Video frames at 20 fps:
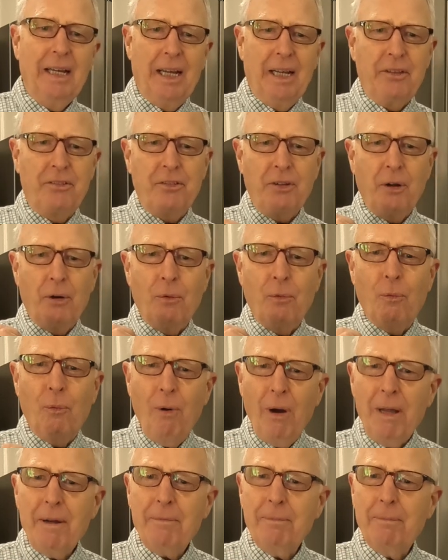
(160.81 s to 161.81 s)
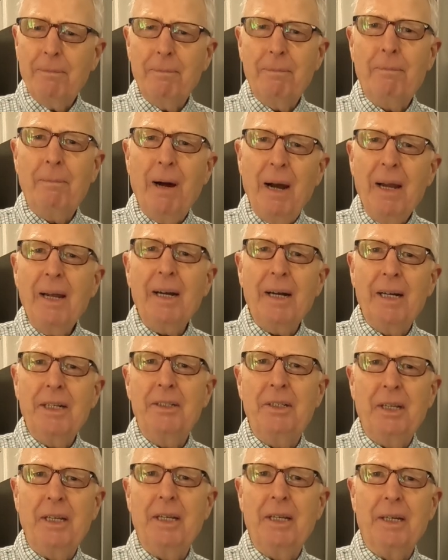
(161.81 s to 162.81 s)
And so what my
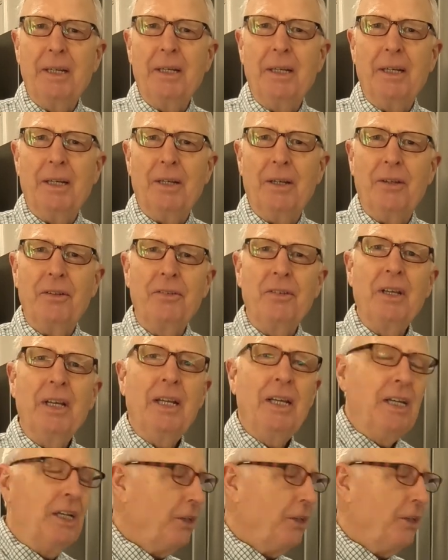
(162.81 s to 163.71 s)
idea is